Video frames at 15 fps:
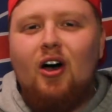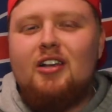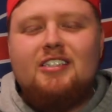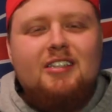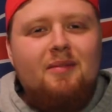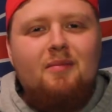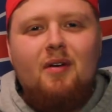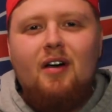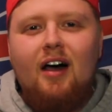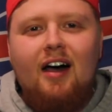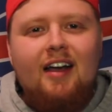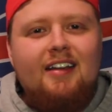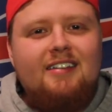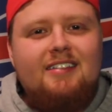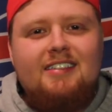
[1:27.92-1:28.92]
Awesome
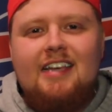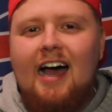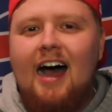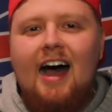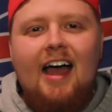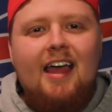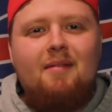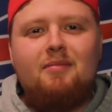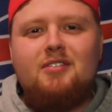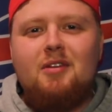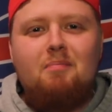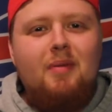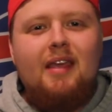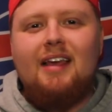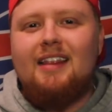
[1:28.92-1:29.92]
time to
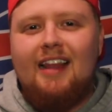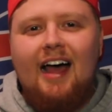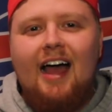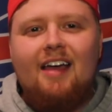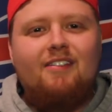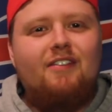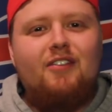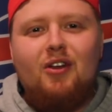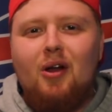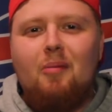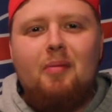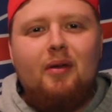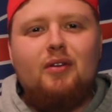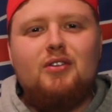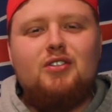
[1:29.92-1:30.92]
be alive if you're a
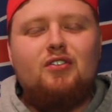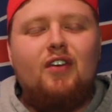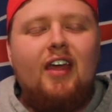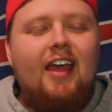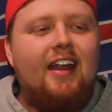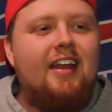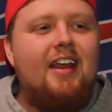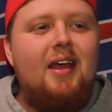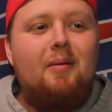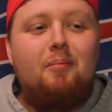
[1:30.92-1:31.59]
Bills fan,